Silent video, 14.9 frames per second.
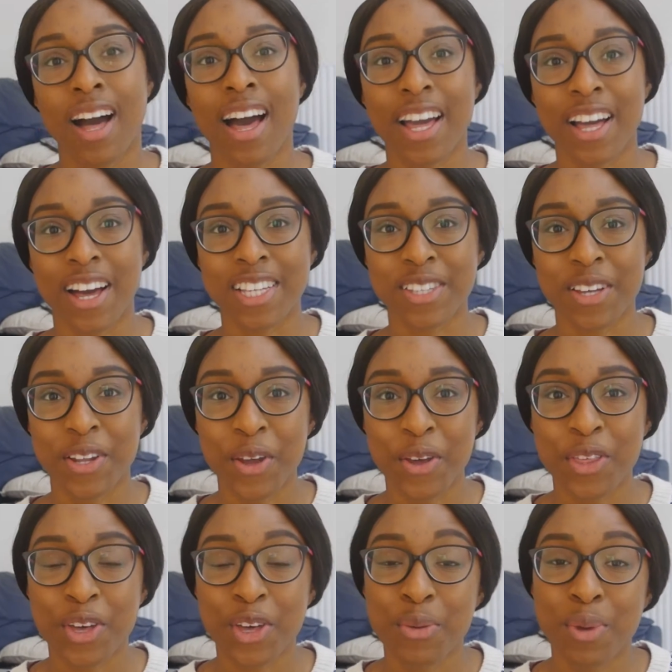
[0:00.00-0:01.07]
Hi guys, so I know
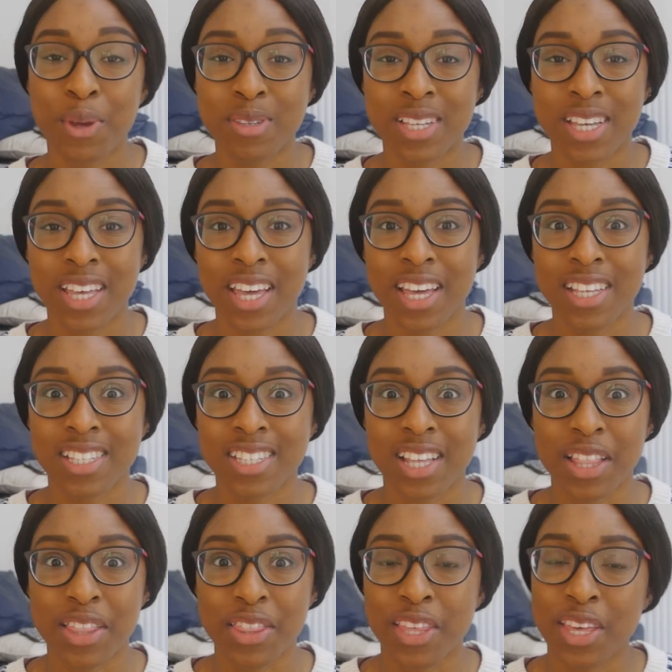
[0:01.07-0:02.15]
that commuting is
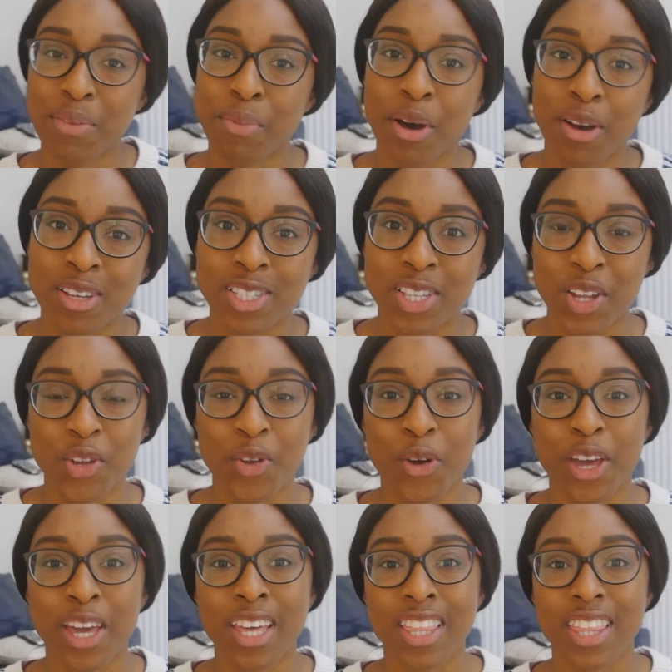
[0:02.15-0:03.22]
the most
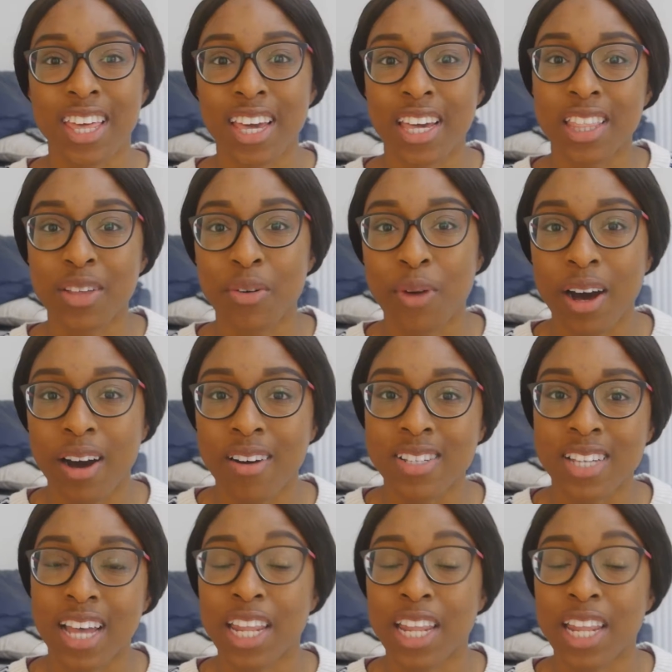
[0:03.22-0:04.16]
annoying thing in the world,